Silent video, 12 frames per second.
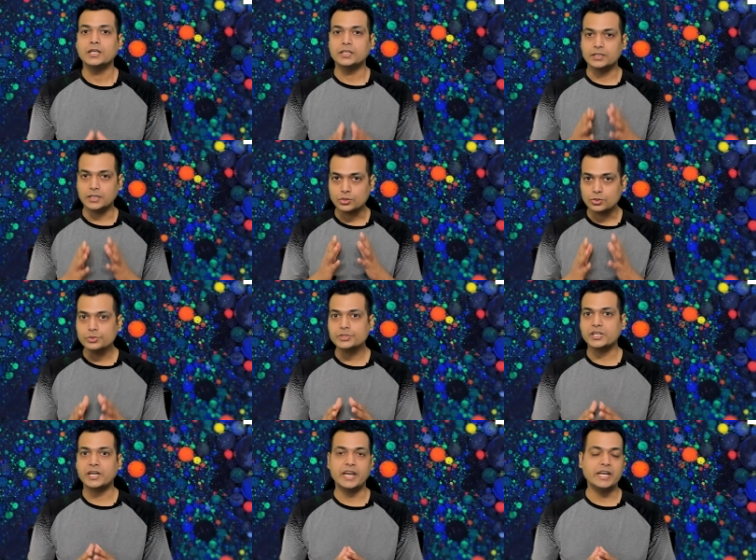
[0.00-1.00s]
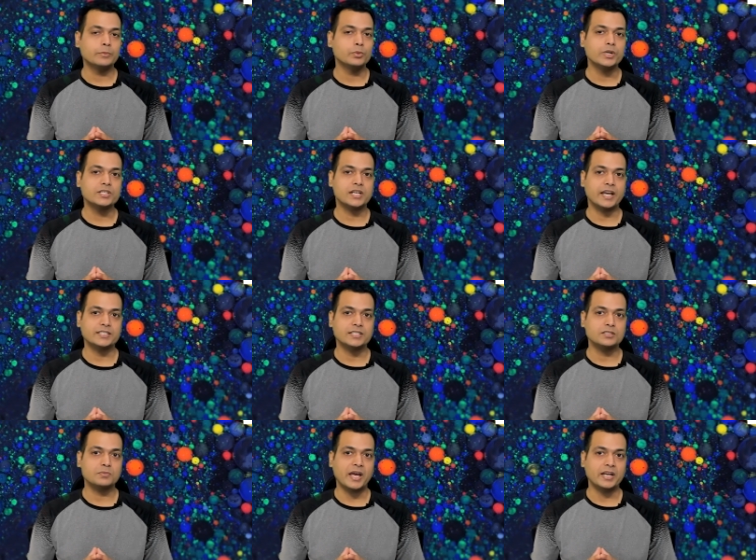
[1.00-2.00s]
The rules in AWS
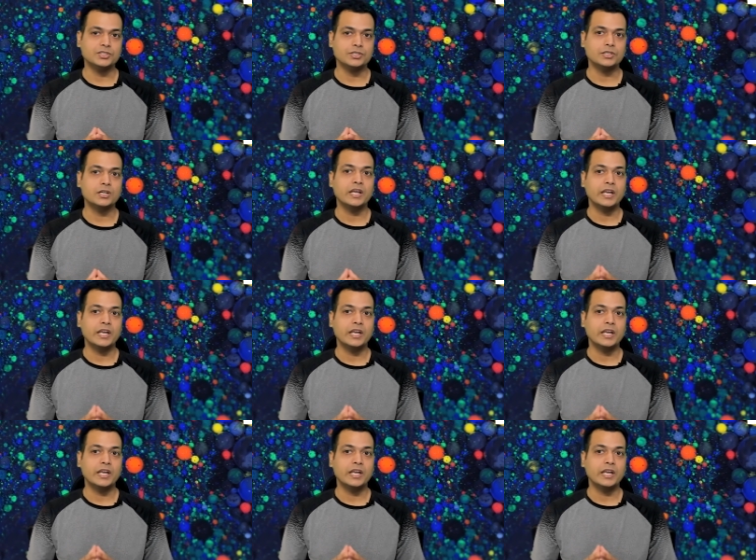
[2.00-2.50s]
License Manager